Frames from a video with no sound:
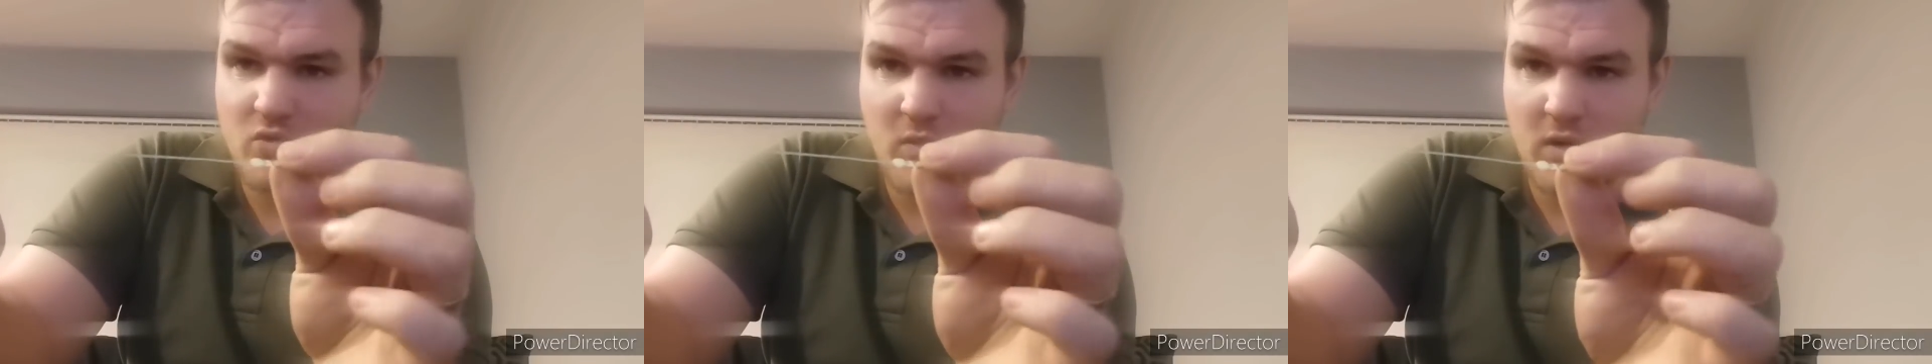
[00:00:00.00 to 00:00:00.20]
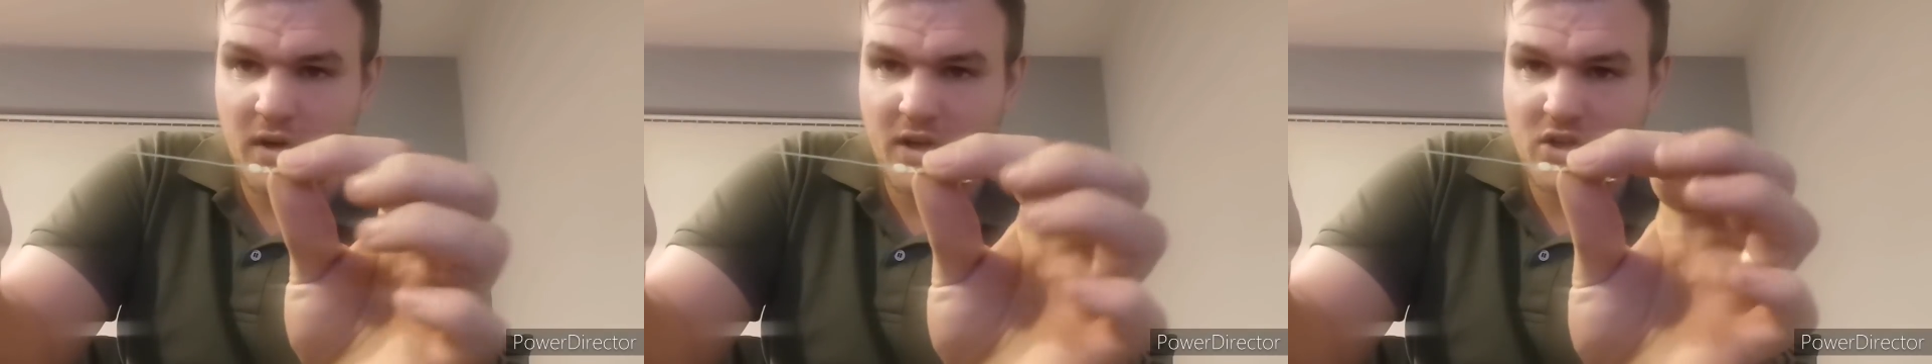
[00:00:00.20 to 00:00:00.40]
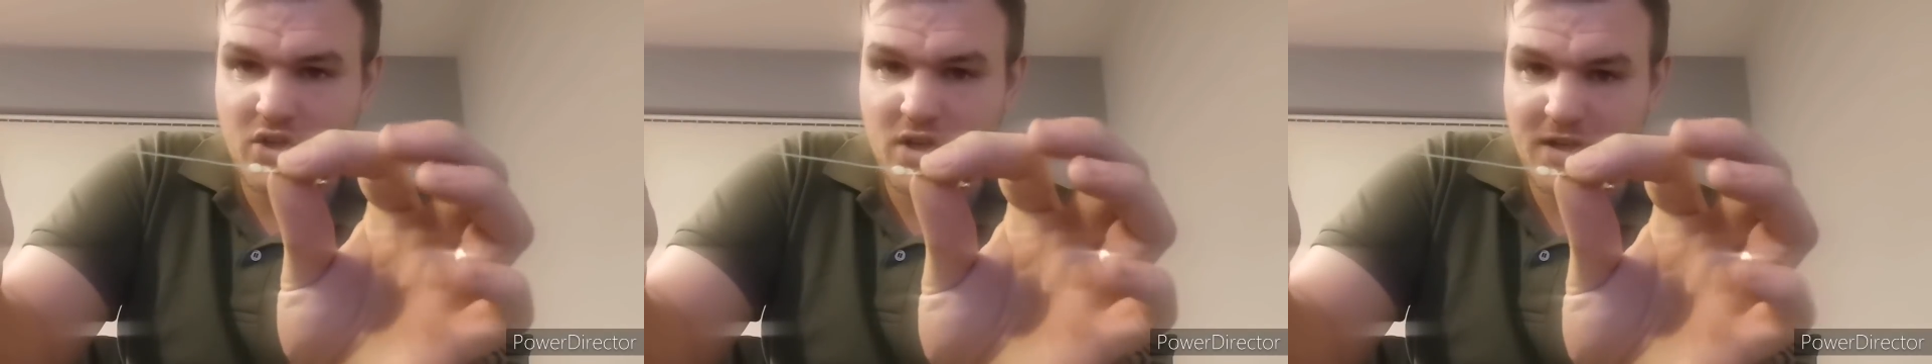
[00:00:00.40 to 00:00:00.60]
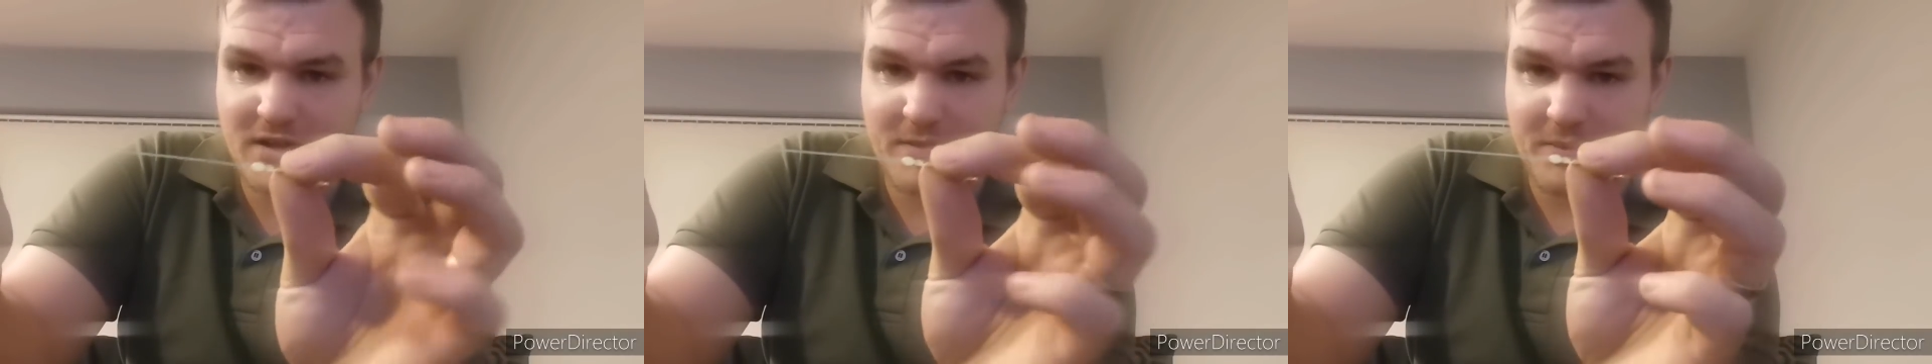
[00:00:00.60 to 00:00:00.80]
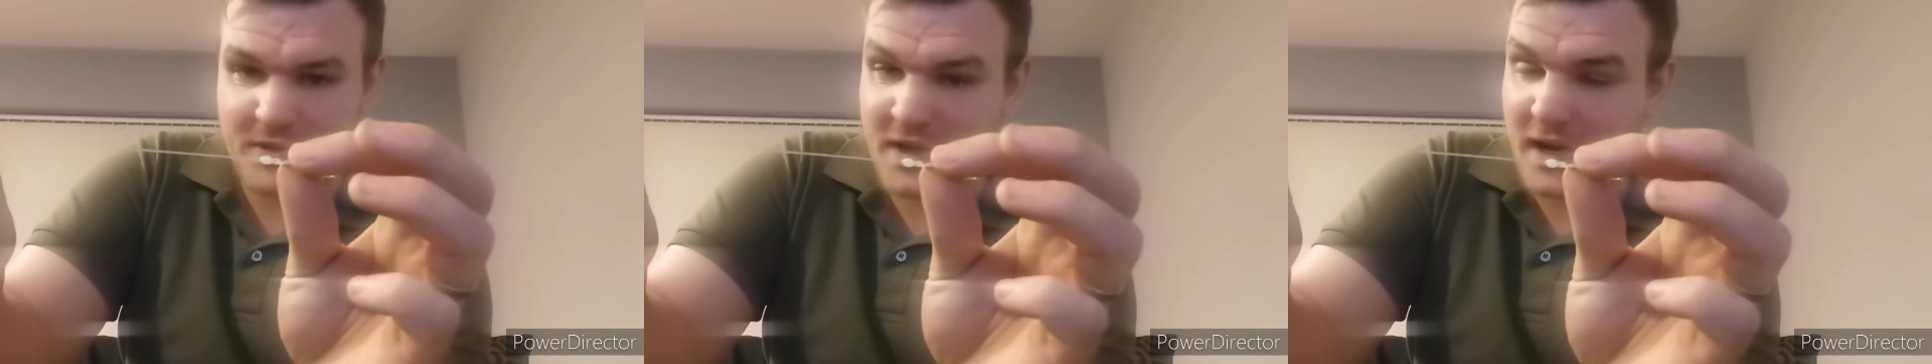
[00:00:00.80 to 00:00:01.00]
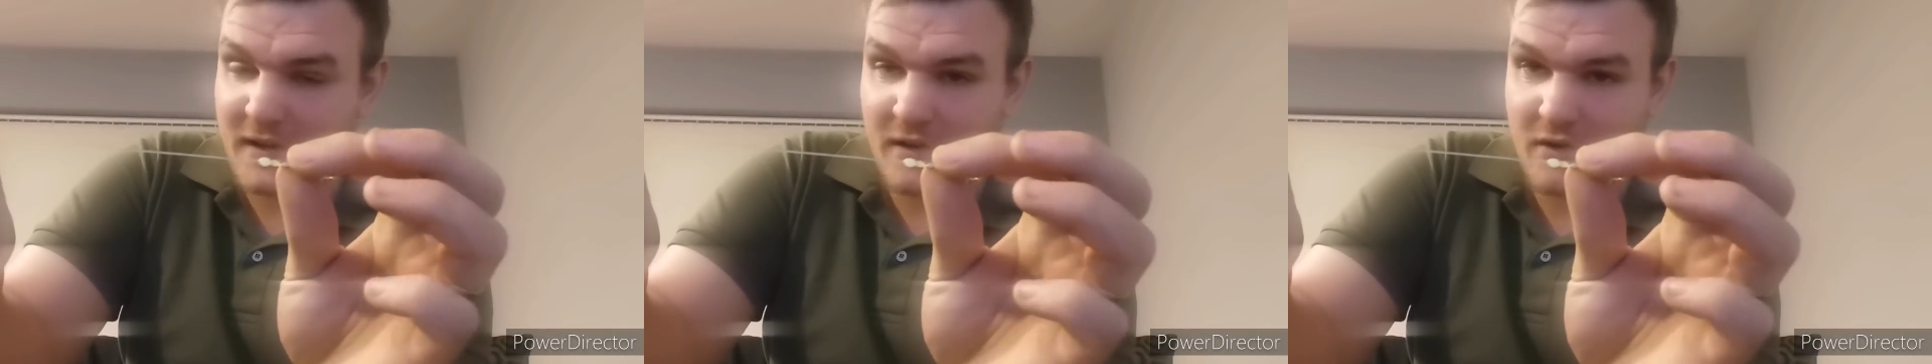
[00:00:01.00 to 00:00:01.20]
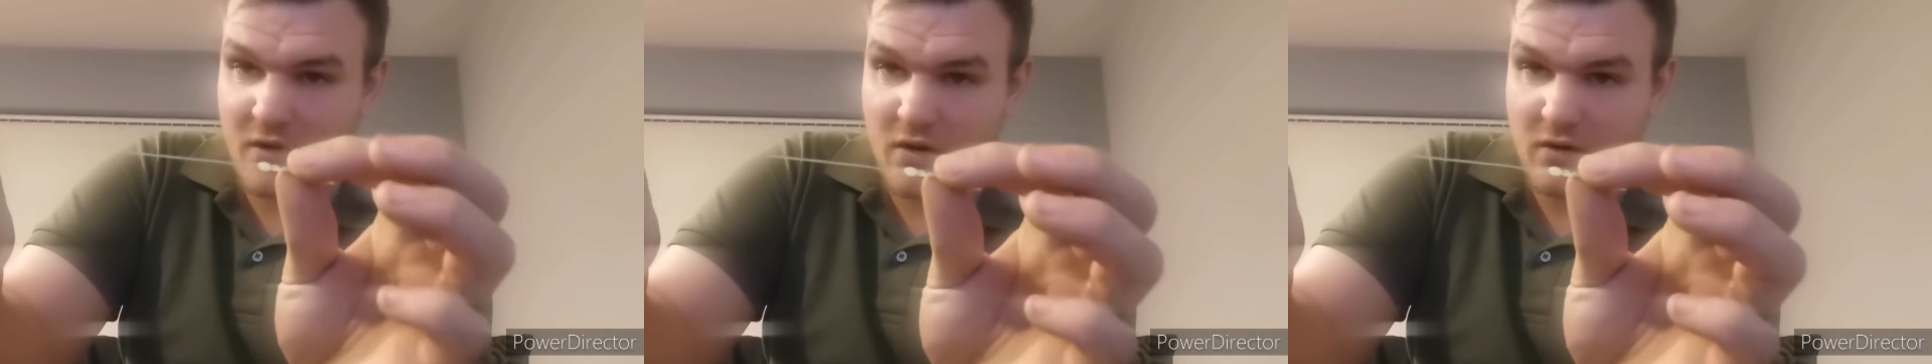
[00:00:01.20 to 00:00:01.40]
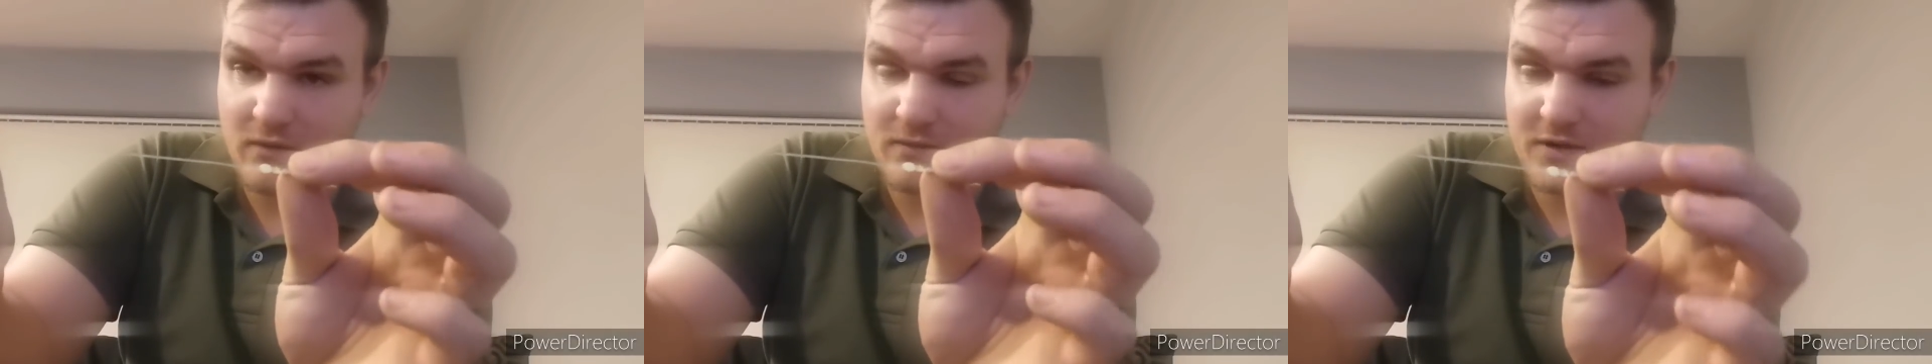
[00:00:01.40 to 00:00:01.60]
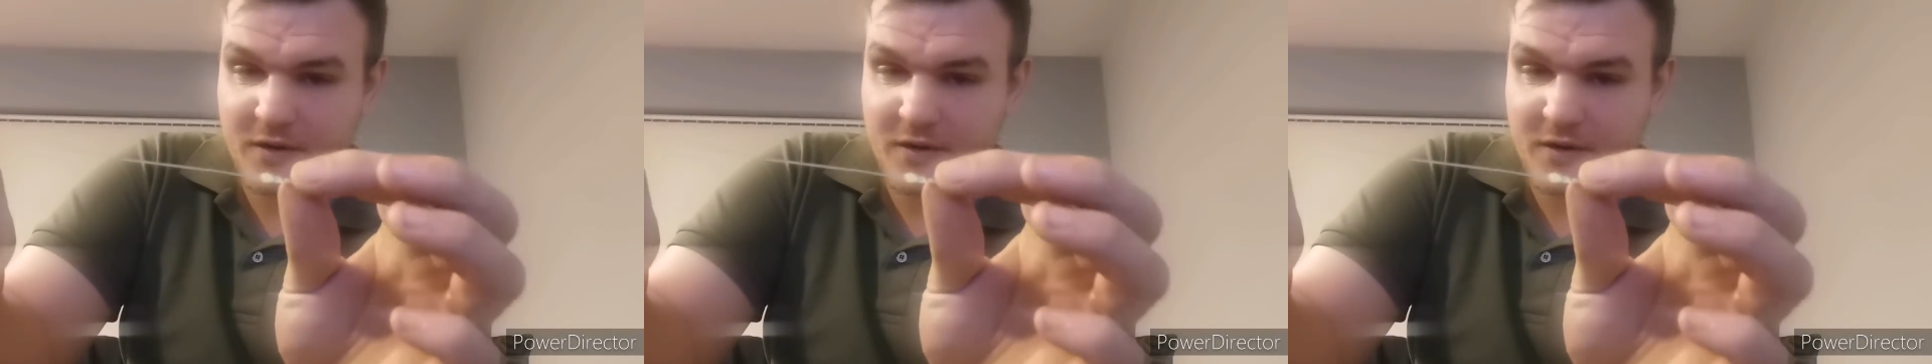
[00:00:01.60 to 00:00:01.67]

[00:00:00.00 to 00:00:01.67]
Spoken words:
you want. It's just to protect the knot.